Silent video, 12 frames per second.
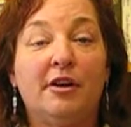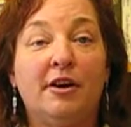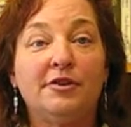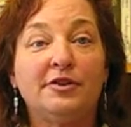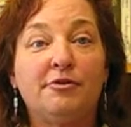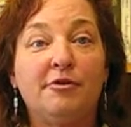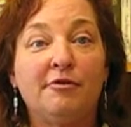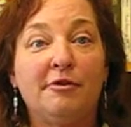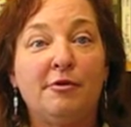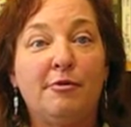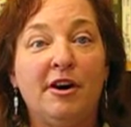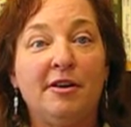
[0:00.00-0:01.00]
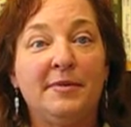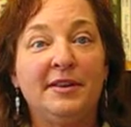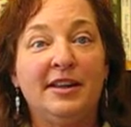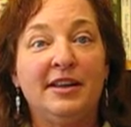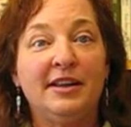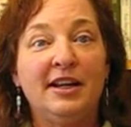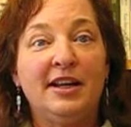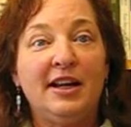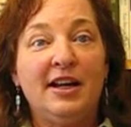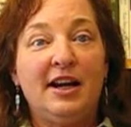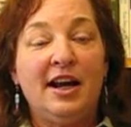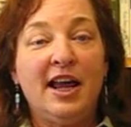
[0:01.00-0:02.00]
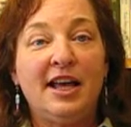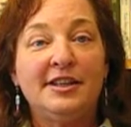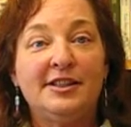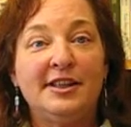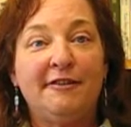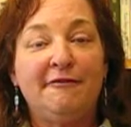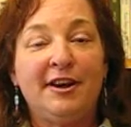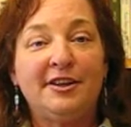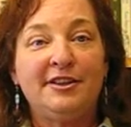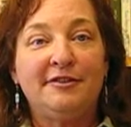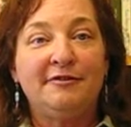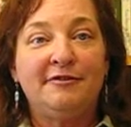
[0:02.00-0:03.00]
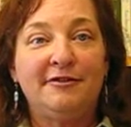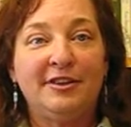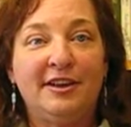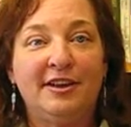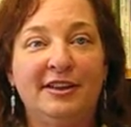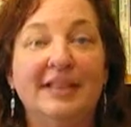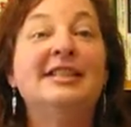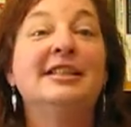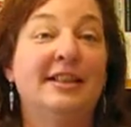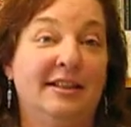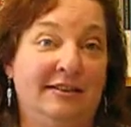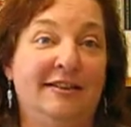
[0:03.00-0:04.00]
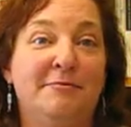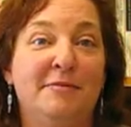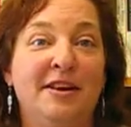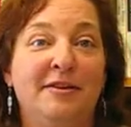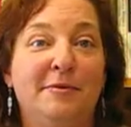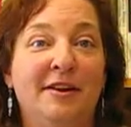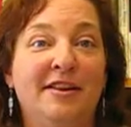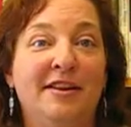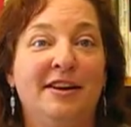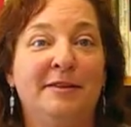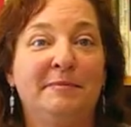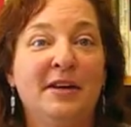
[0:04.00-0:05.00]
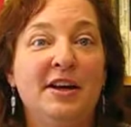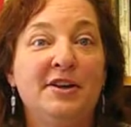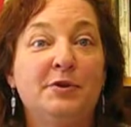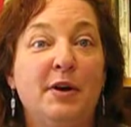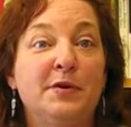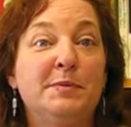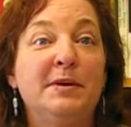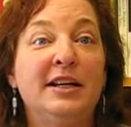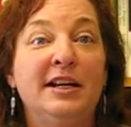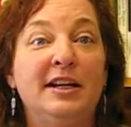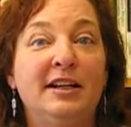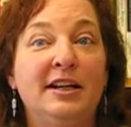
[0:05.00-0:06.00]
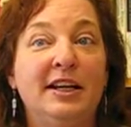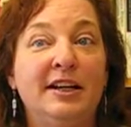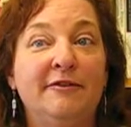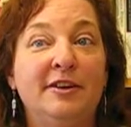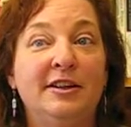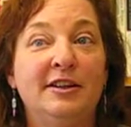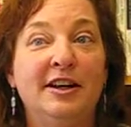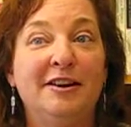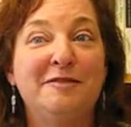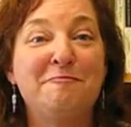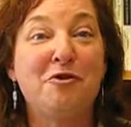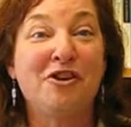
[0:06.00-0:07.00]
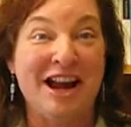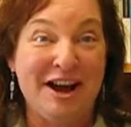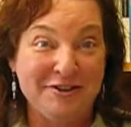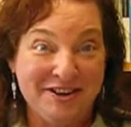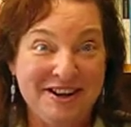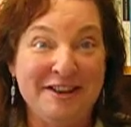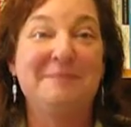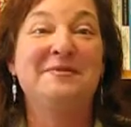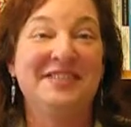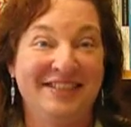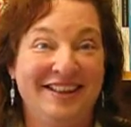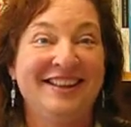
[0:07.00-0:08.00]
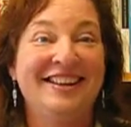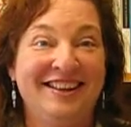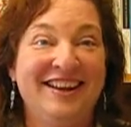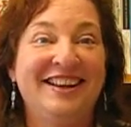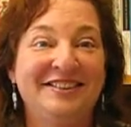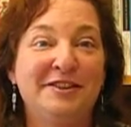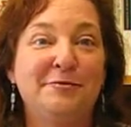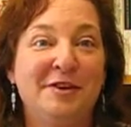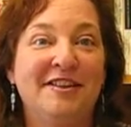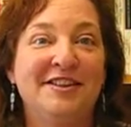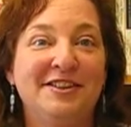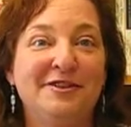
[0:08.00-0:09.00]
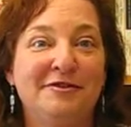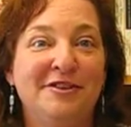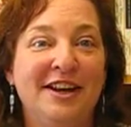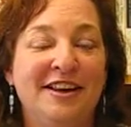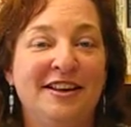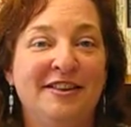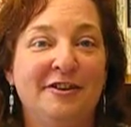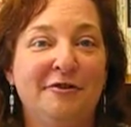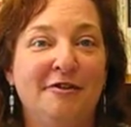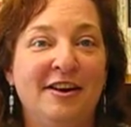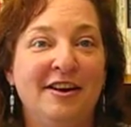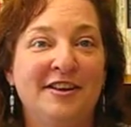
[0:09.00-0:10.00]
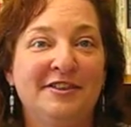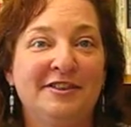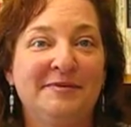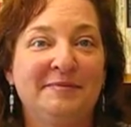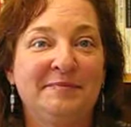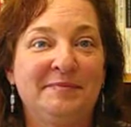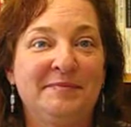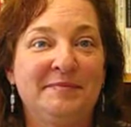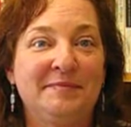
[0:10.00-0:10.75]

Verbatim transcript: arts core requirement that has the effective listening embedded within it. Mm-hmm. So I was meeting even more outcomes as well as getting the credits. Yeah.